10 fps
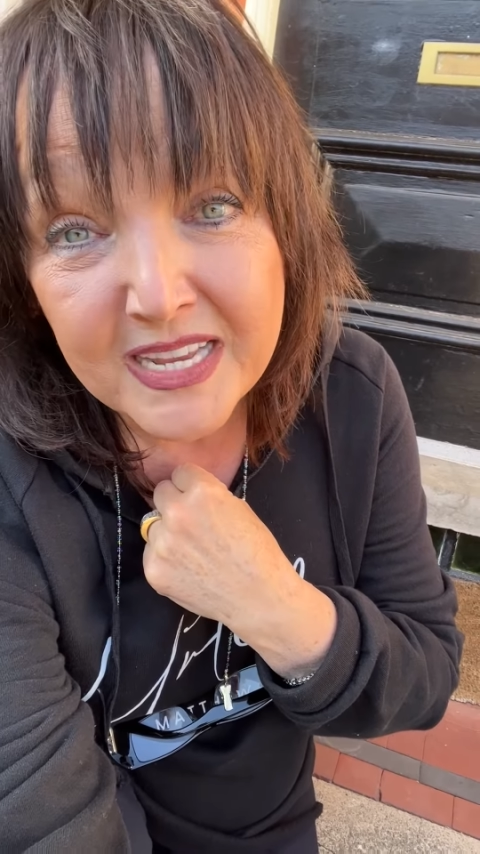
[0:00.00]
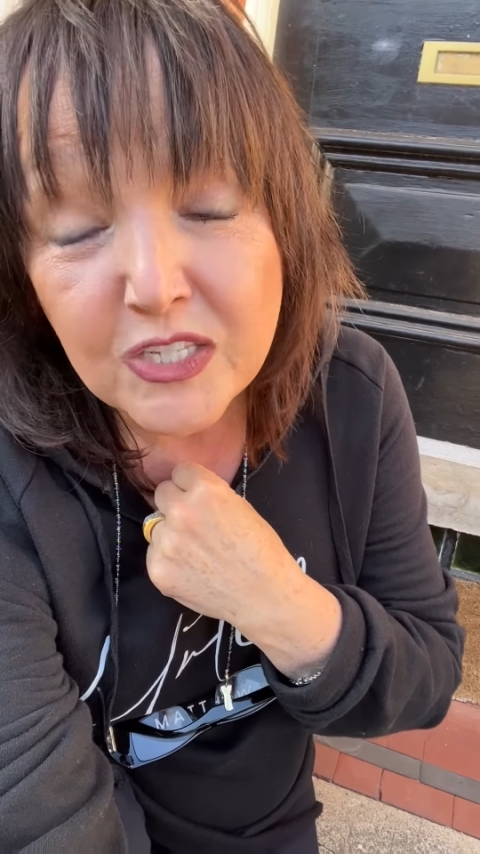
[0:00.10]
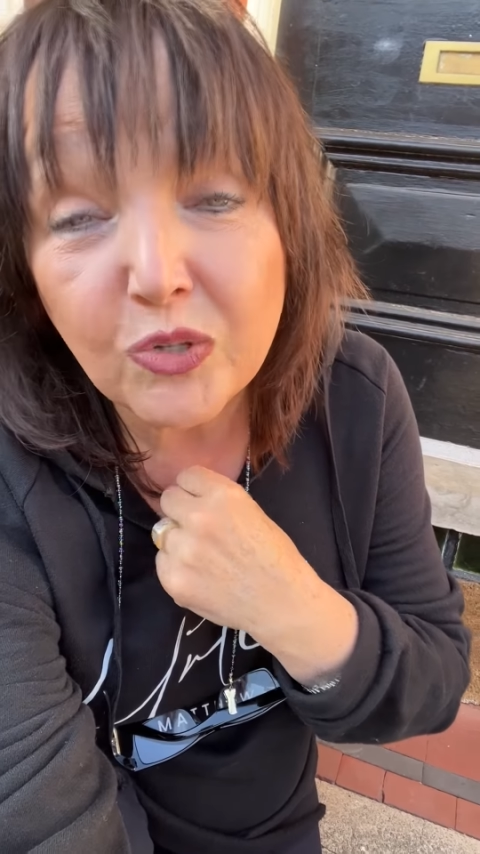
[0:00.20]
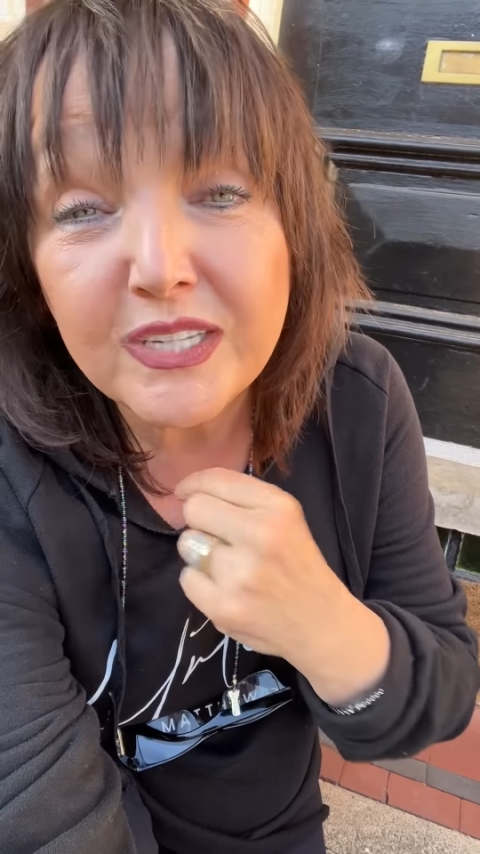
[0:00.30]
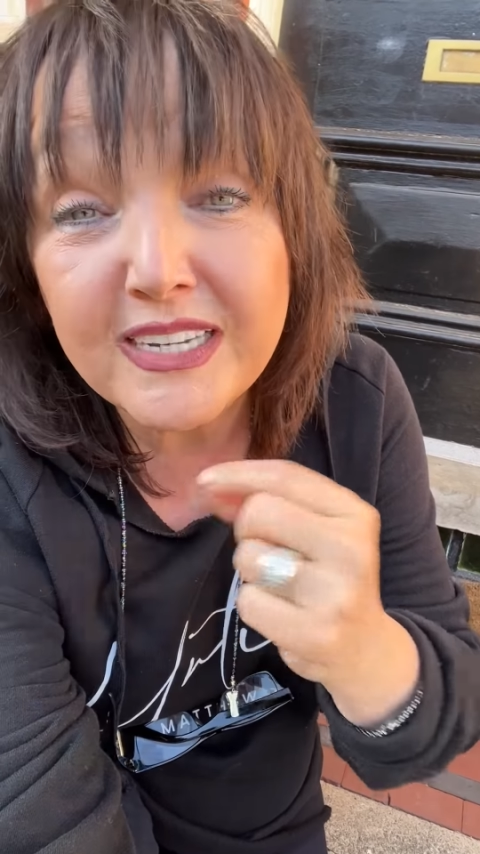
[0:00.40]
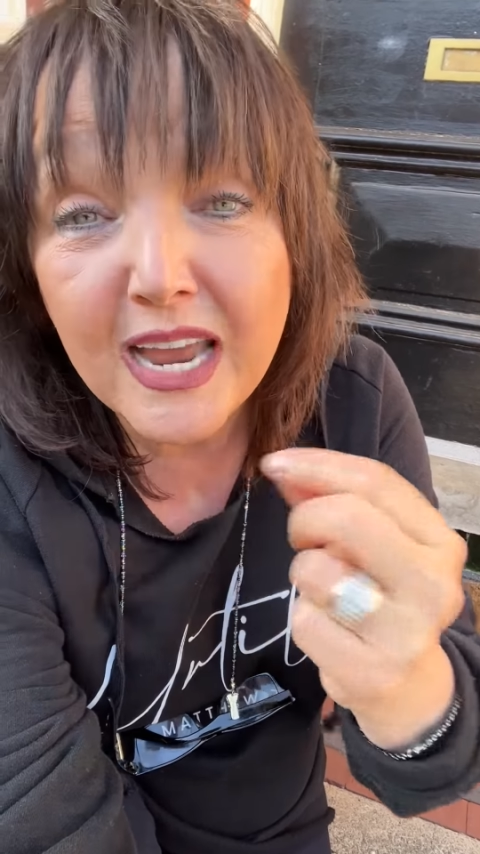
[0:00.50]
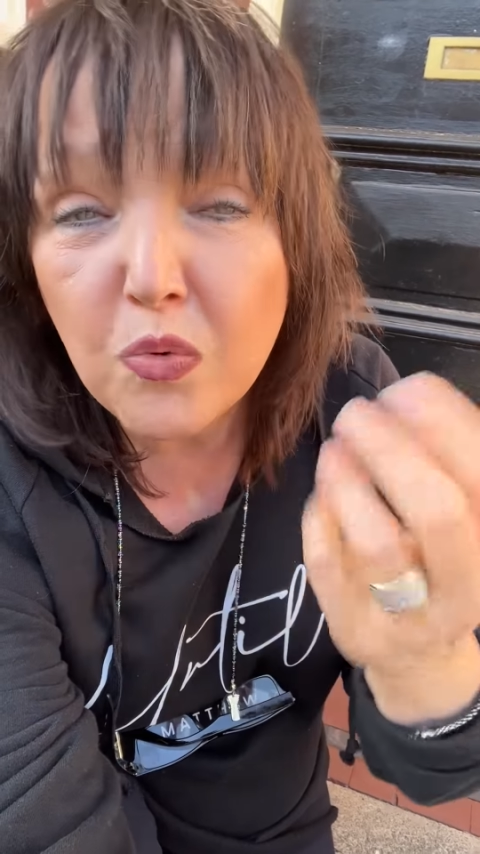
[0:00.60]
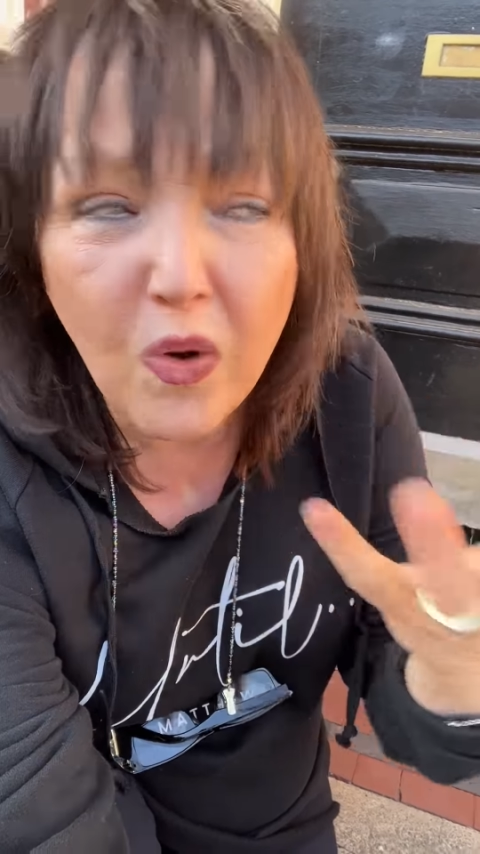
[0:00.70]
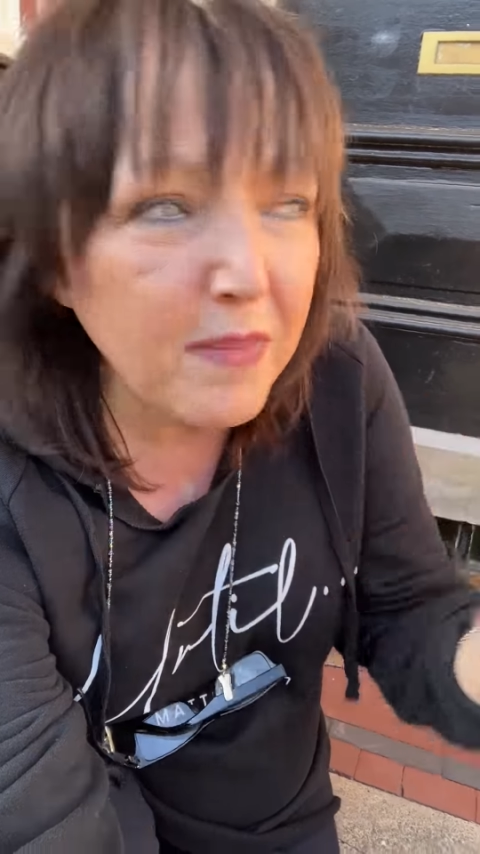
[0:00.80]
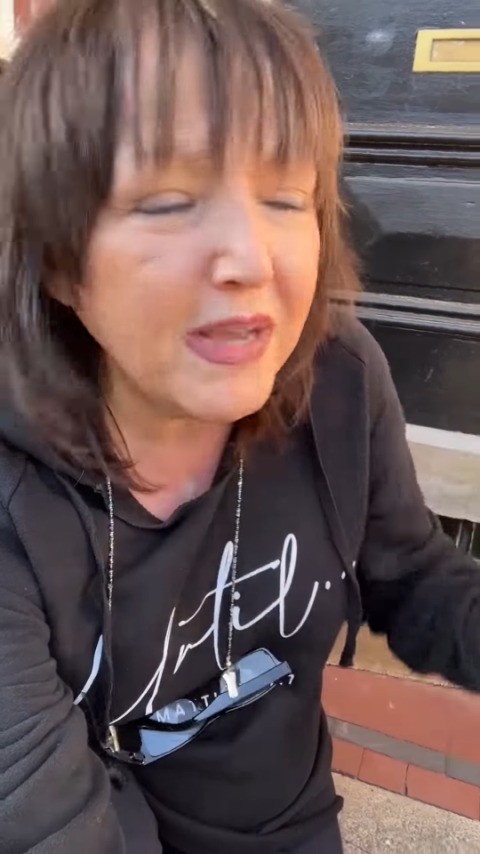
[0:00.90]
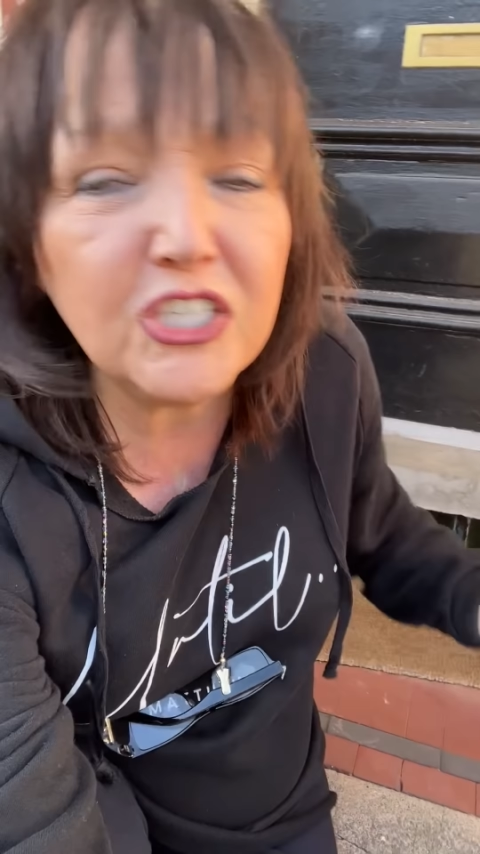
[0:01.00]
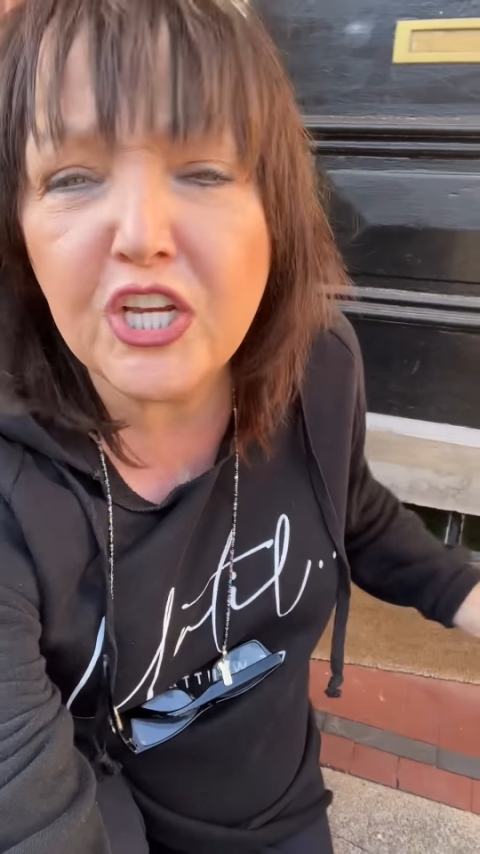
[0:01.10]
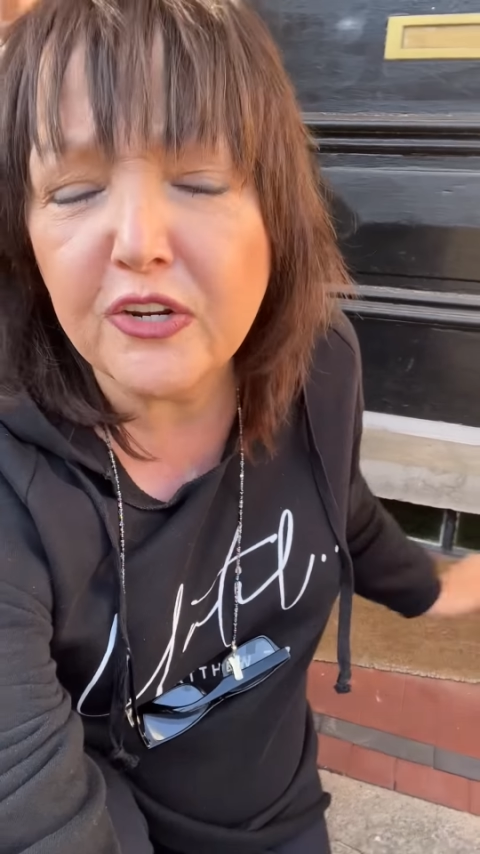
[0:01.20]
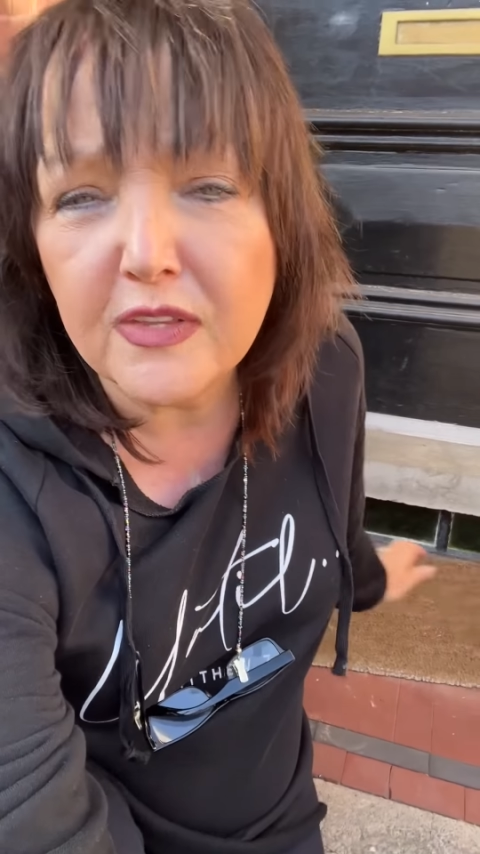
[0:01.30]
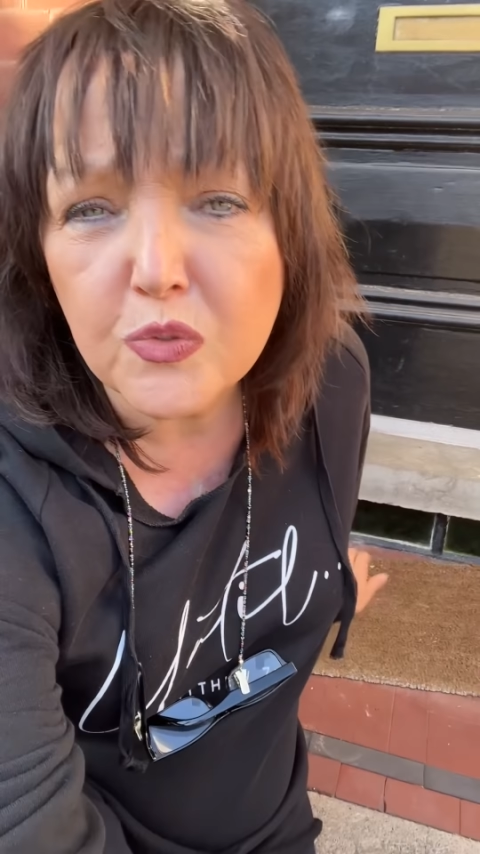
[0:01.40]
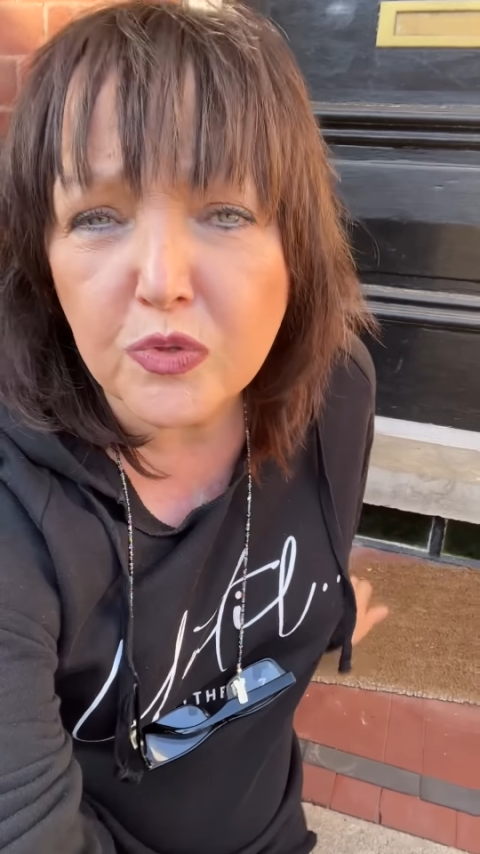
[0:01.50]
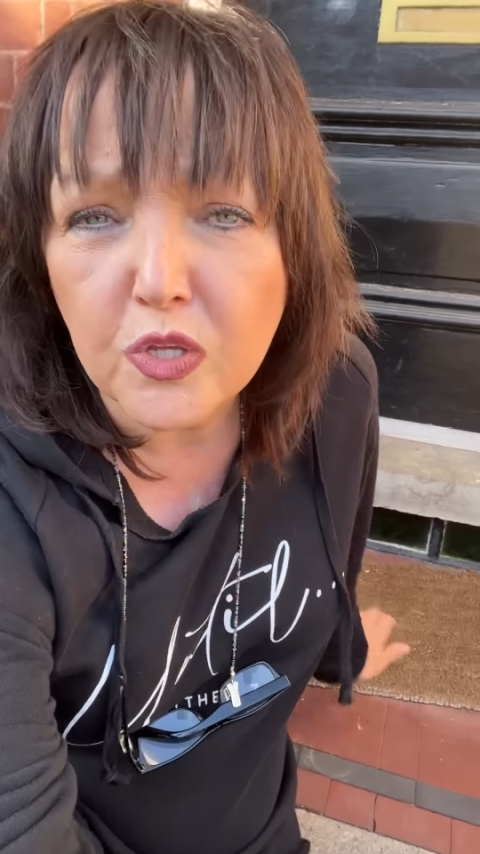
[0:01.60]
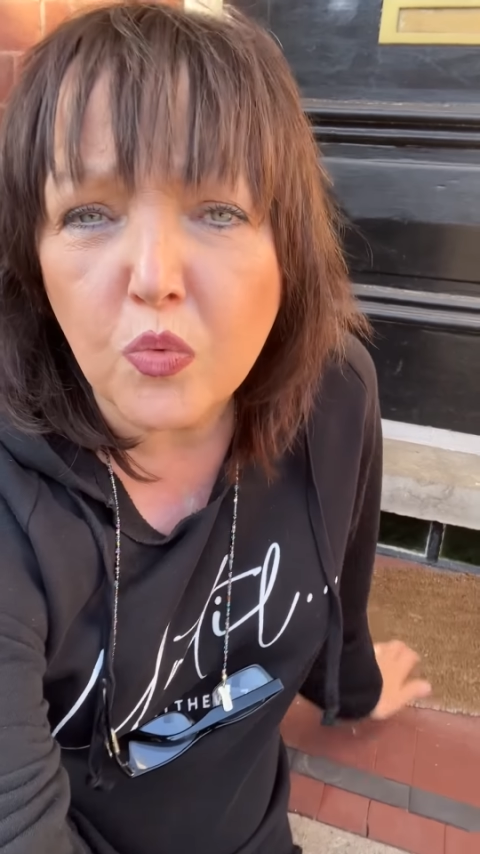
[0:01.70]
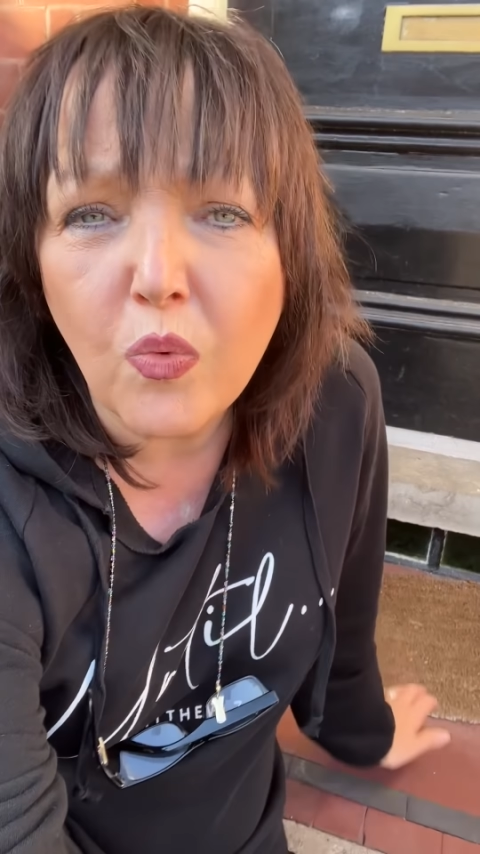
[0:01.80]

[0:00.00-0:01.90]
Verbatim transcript: So today, why am I sharing this with you?